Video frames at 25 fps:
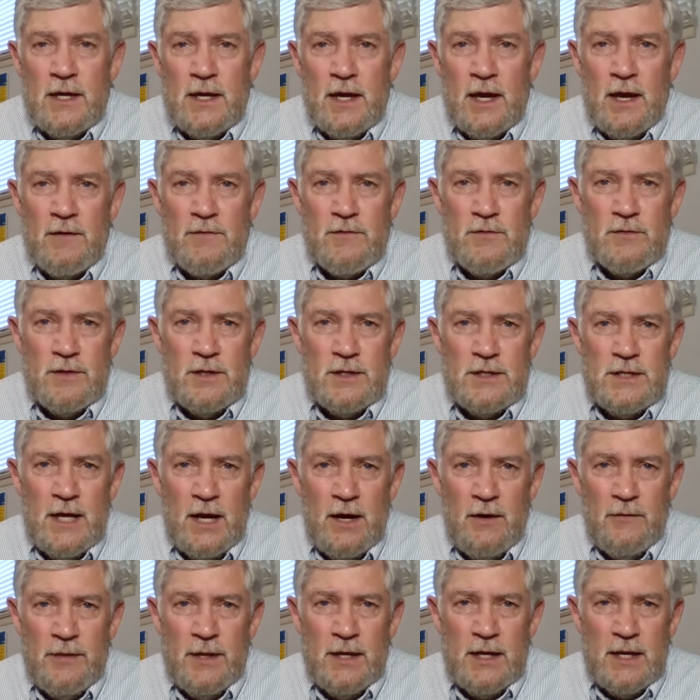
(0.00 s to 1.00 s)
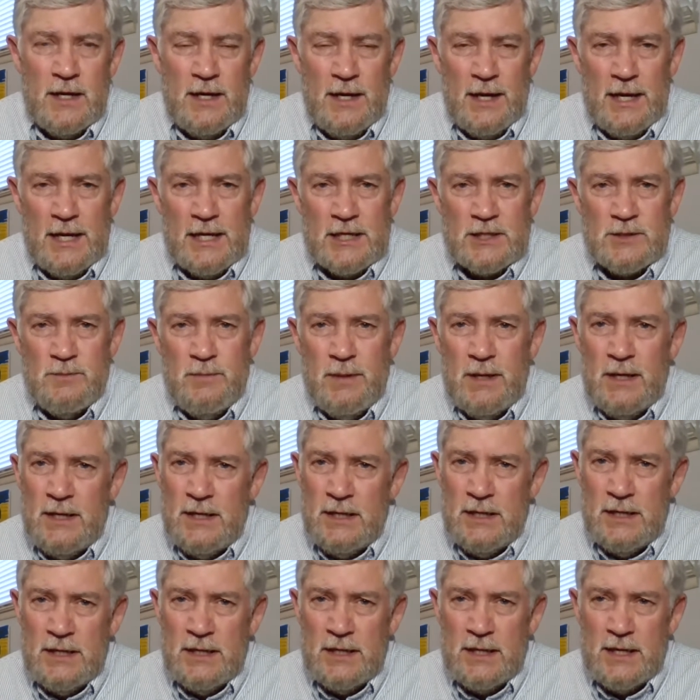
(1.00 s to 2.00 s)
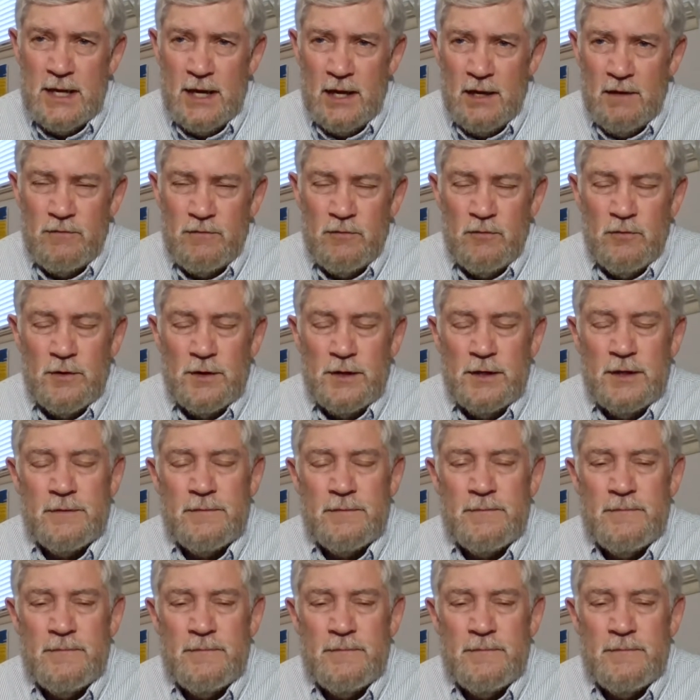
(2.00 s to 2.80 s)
after the town they had last been in California.